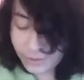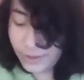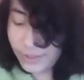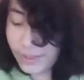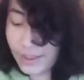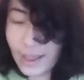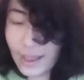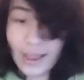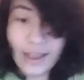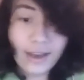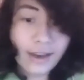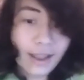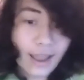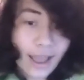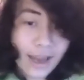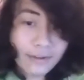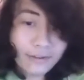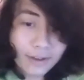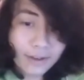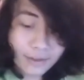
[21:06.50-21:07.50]
done that.
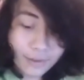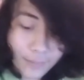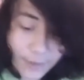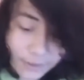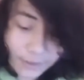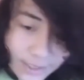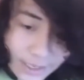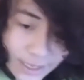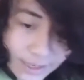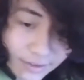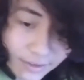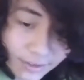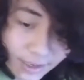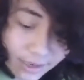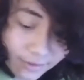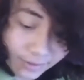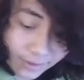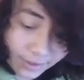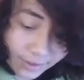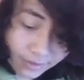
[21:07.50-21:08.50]
Anyways, about the
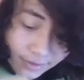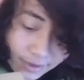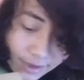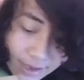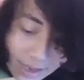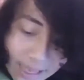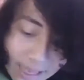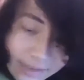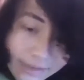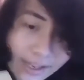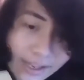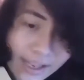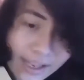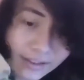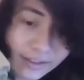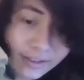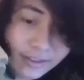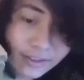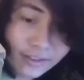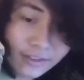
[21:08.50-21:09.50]
inside of this. It
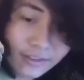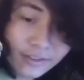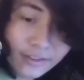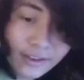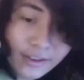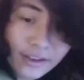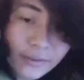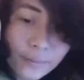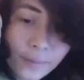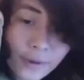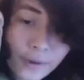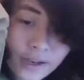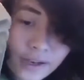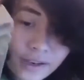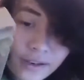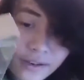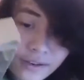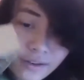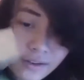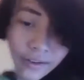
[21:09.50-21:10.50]
takes 6
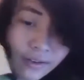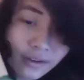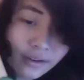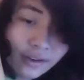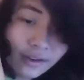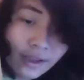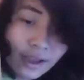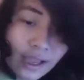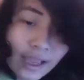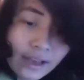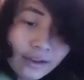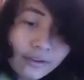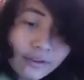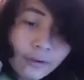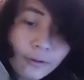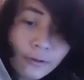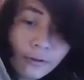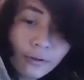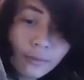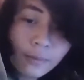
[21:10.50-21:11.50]
buttons in
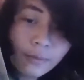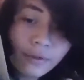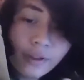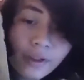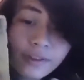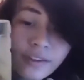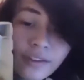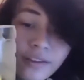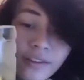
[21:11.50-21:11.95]
total plus